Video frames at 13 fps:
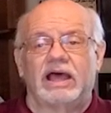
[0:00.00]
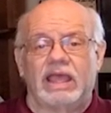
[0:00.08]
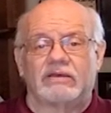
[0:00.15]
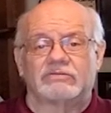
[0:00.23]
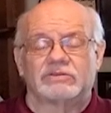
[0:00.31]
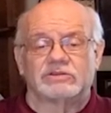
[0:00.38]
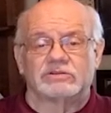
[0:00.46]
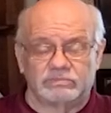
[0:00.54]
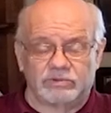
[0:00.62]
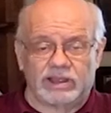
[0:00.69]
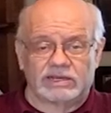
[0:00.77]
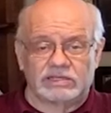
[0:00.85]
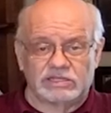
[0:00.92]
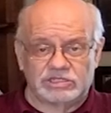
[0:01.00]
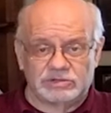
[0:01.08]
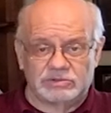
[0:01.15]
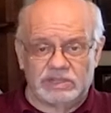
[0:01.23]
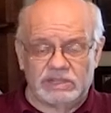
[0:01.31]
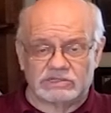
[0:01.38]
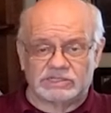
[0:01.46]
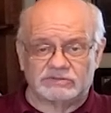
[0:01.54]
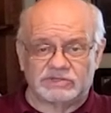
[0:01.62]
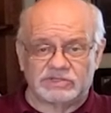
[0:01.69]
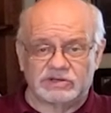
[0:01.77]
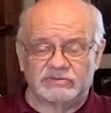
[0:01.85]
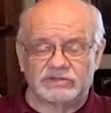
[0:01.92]
After practically two years of
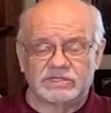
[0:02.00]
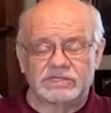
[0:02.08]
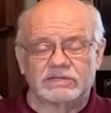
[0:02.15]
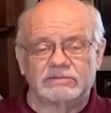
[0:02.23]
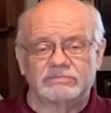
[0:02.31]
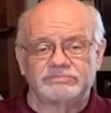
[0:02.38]
service,